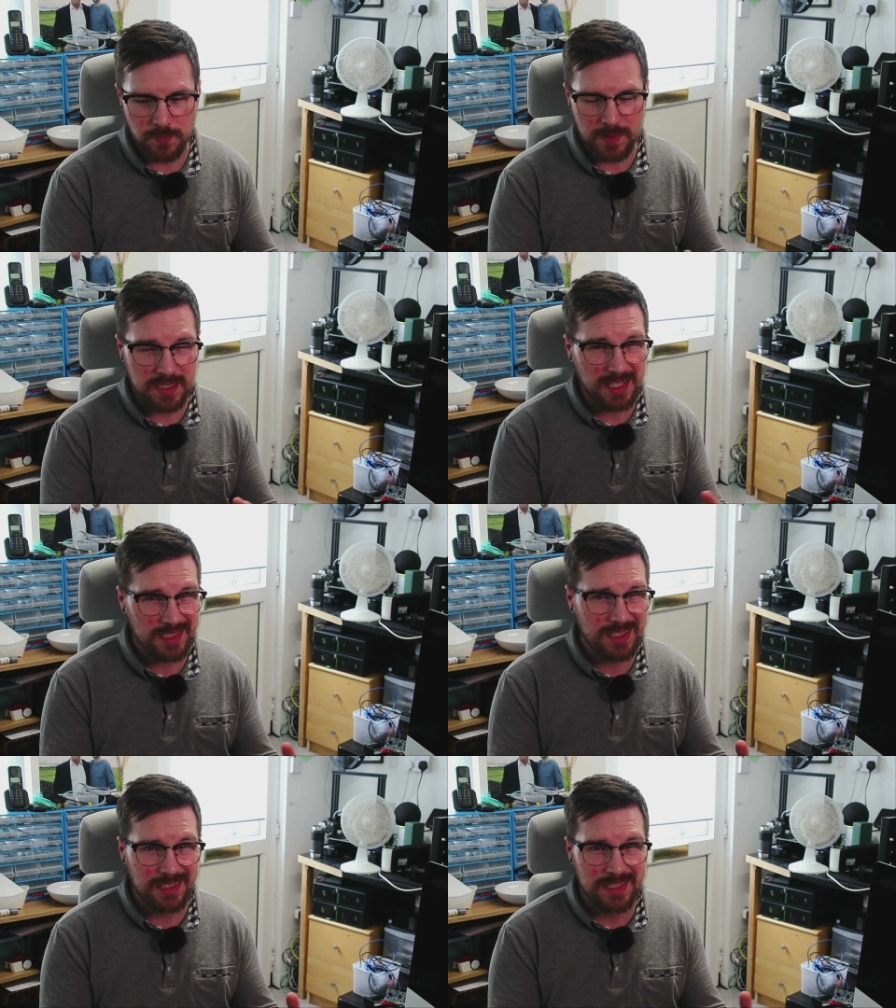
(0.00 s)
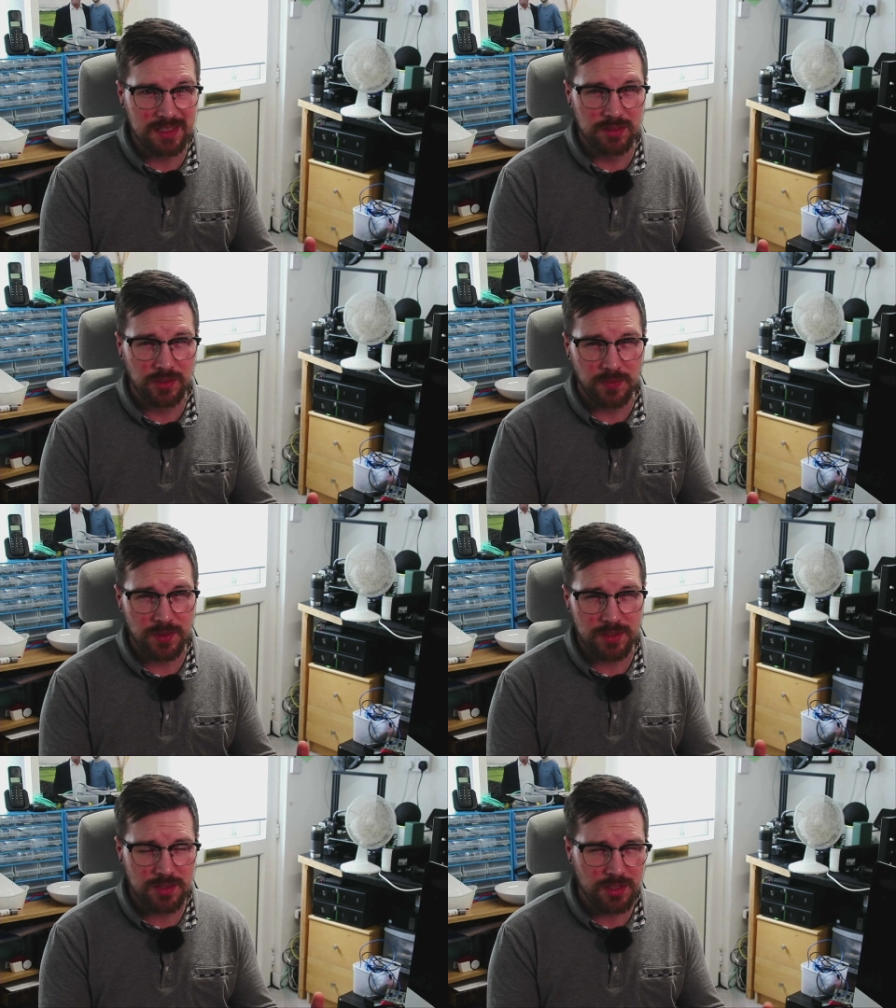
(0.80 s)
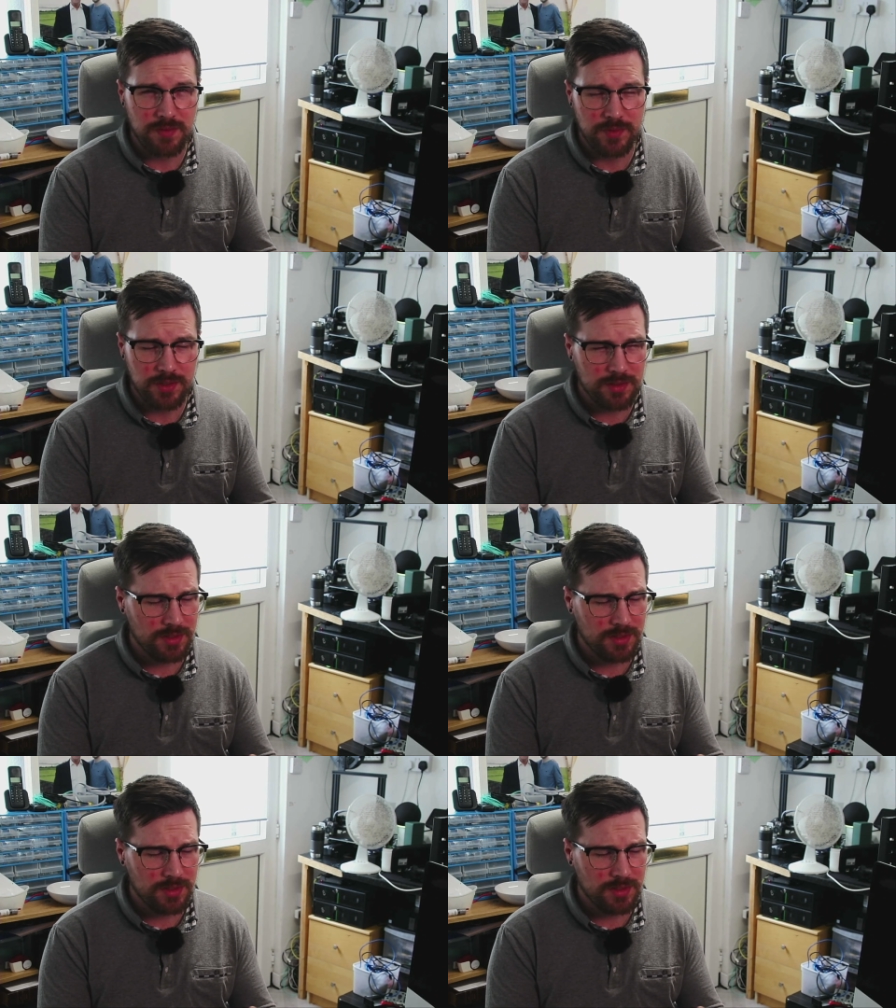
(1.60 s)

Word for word: fantastic deals for servers